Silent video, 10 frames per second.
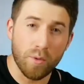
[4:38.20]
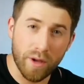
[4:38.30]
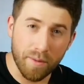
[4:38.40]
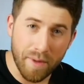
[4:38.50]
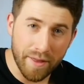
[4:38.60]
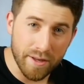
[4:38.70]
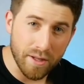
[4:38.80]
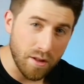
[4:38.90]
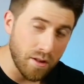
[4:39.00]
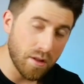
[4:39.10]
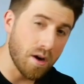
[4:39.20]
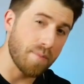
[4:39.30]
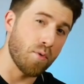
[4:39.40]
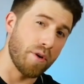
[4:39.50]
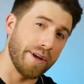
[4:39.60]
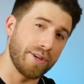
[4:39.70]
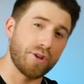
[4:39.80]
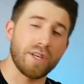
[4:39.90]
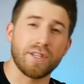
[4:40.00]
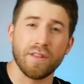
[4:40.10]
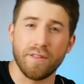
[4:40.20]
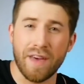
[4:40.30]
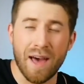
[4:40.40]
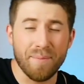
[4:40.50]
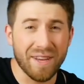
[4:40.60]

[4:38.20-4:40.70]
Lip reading: we can make this a lot more interesting than that,